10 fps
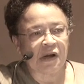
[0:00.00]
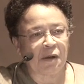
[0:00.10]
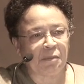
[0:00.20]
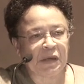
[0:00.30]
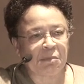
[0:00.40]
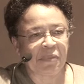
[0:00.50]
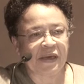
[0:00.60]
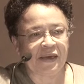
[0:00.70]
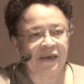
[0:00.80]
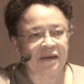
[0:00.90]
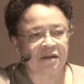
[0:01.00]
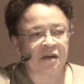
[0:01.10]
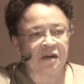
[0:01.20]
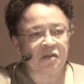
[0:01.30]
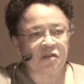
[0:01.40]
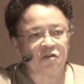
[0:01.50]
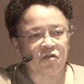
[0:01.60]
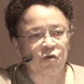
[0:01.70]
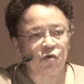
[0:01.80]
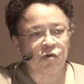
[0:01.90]
um, impaired
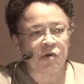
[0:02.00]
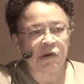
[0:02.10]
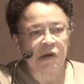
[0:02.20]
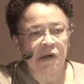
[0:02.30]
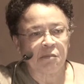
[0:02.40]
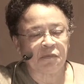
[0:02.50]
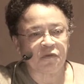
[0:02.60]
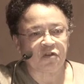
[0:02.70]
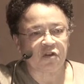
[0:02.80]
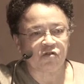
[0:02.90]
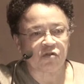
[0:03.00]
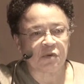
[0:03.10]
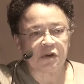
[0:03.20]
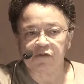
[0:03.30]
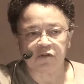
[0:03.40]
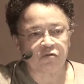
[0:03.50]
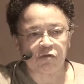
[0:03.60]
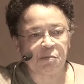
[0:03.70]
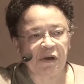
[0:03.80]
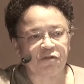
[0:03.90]
that your um, decision, if it's a
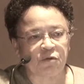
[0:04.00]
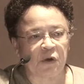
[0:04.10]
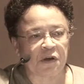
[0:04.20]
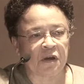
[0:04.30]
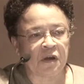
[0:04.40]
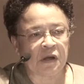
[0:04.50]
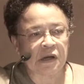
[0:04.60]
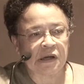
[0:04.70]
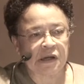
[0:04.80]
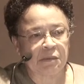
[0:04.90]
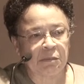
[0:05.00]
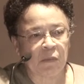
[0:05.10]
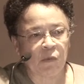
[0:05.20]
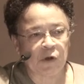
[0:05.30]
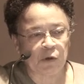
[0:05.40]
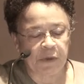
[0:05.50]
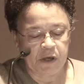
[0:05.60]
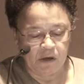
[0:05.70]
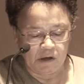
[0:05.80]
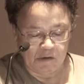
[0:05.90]
robust one, um, will
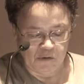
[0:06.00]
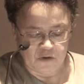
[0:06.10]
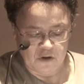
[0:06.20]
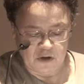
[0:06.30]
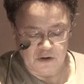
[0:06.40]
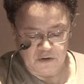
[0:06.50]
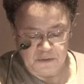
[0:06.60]
be overturned.